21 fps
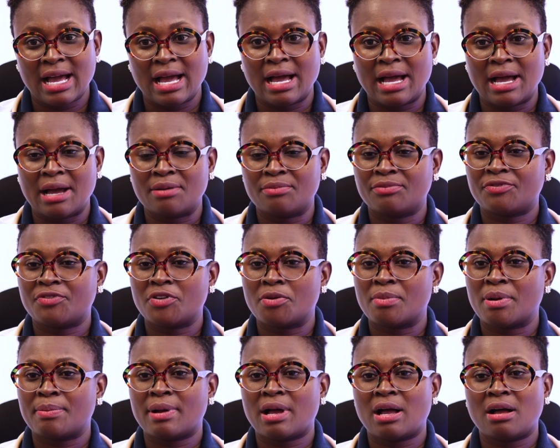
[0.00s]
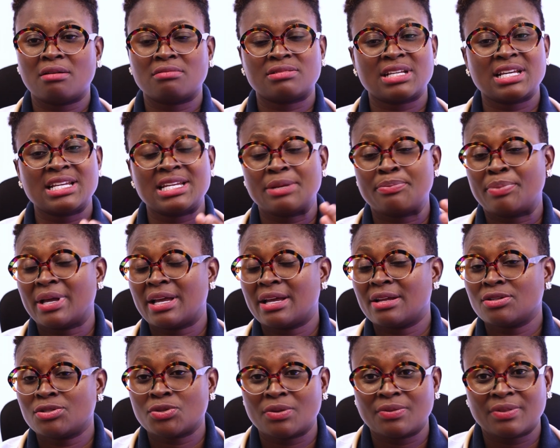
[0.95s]
it
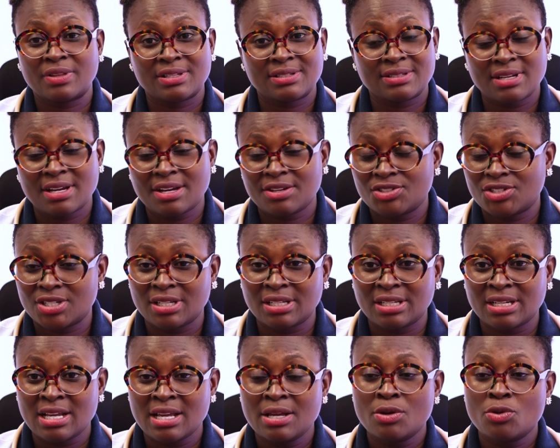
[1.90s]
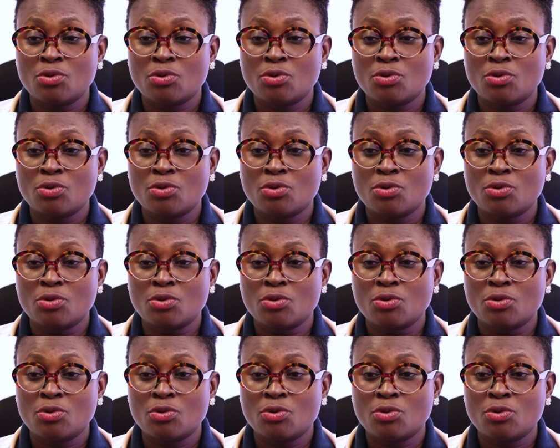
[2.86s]
depends on the surgeon,